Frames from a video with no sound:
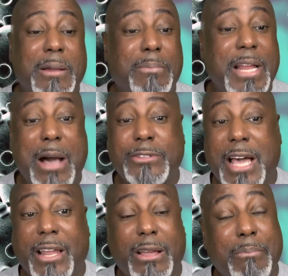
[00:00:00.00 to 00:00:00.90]
But I was
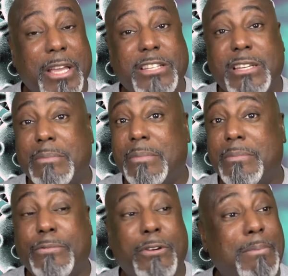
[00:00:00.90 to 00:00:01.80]
out of commission
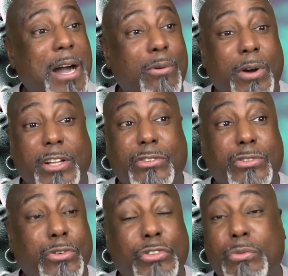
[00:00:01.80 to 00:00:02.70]
for about, what,
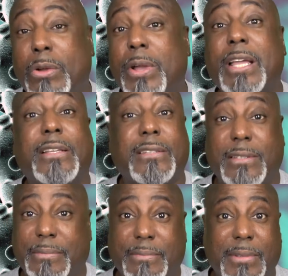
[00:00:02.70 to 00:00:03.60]
two or three weeks,
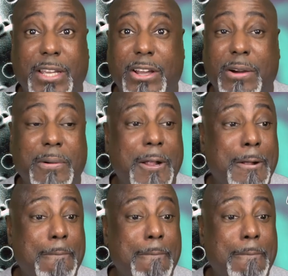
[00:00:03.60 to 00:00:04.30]
you know?